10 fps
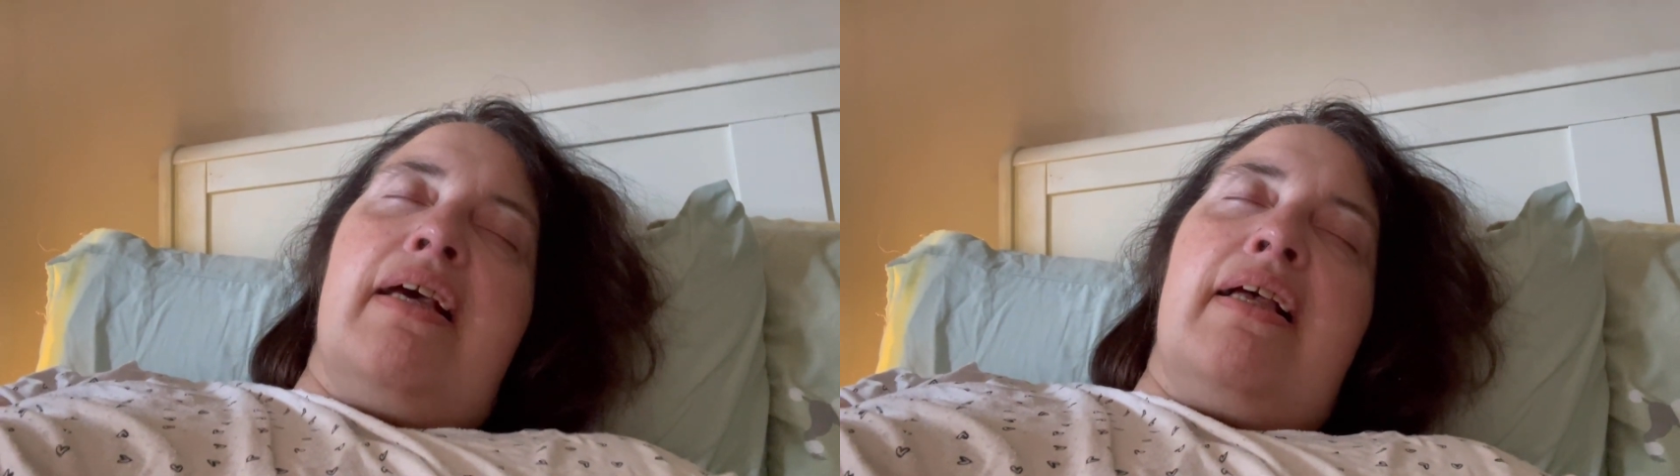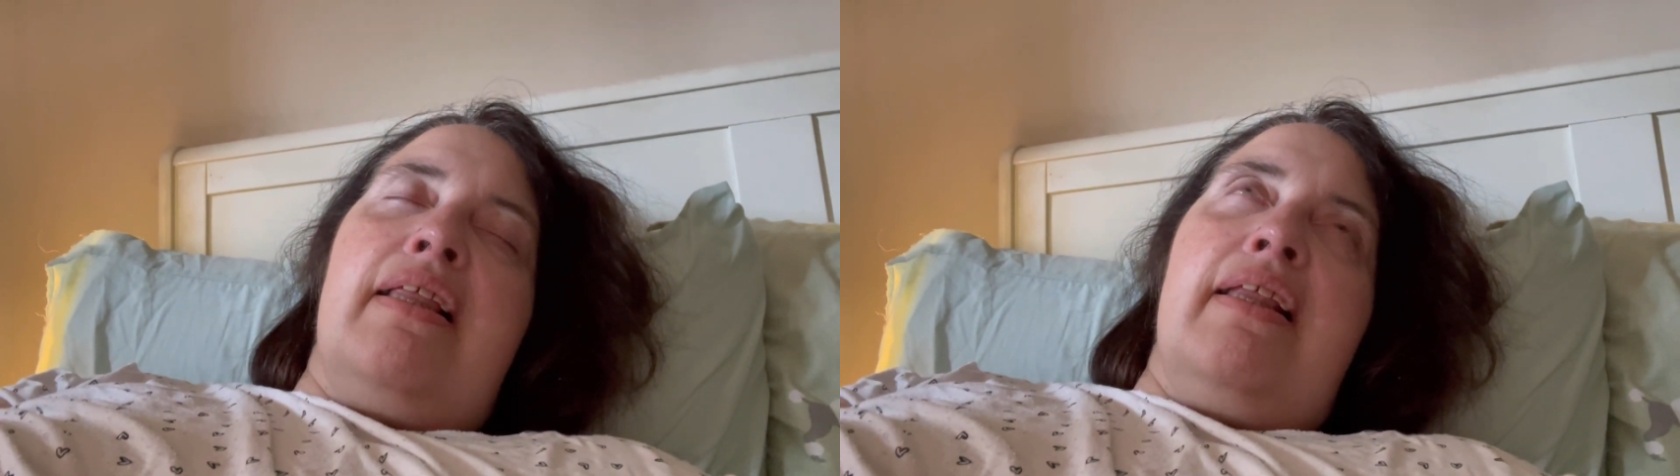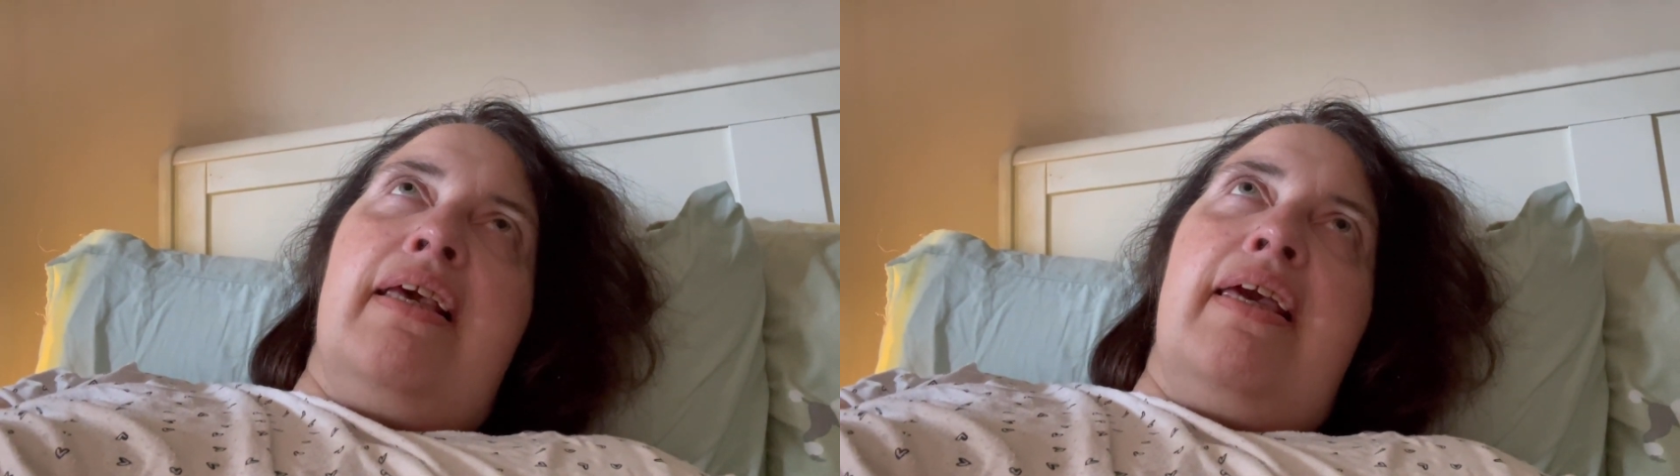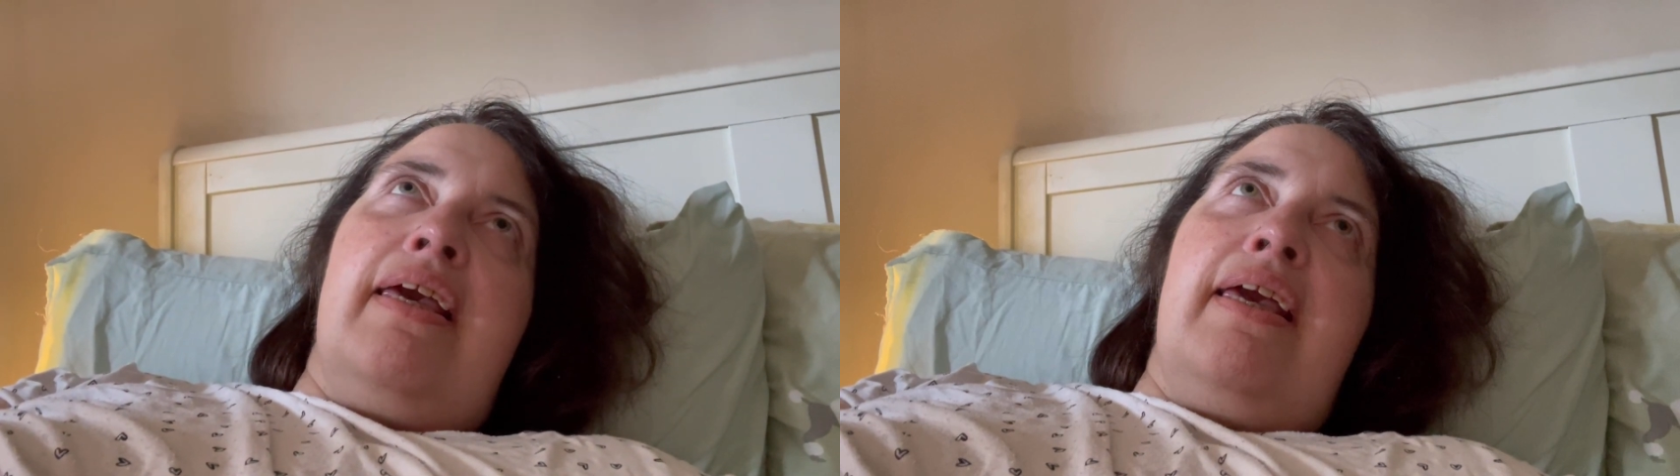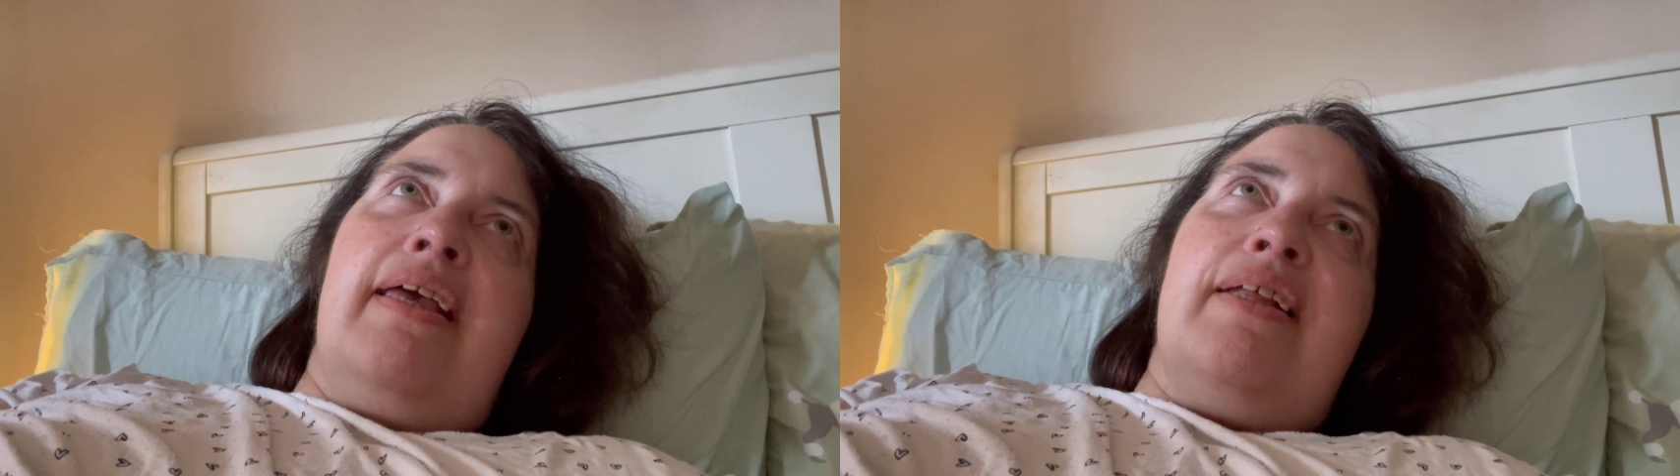
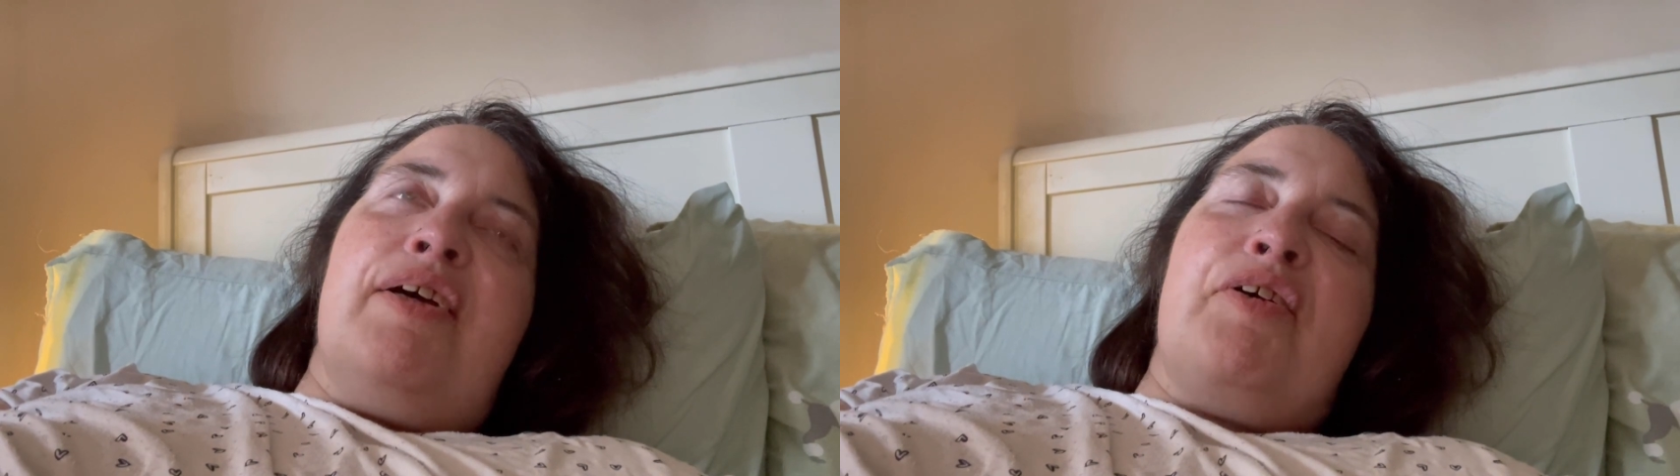clean,